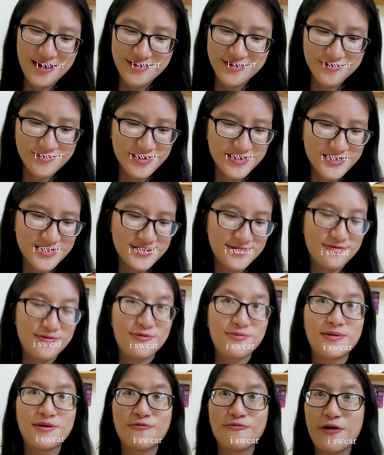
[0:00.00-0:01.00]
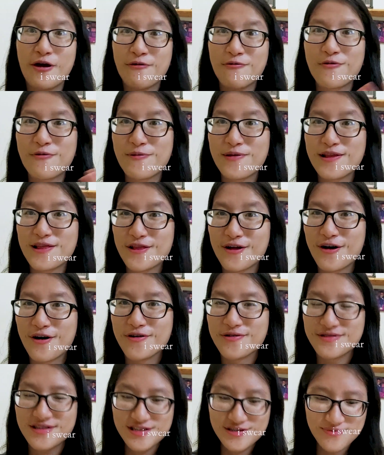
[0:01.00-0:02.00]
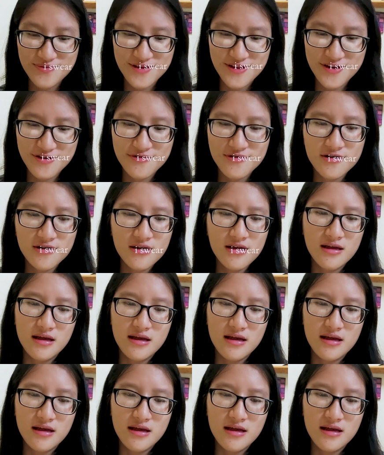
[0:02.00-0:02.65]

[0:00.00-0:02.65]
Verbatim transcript: otherwise it will be very very long, this video.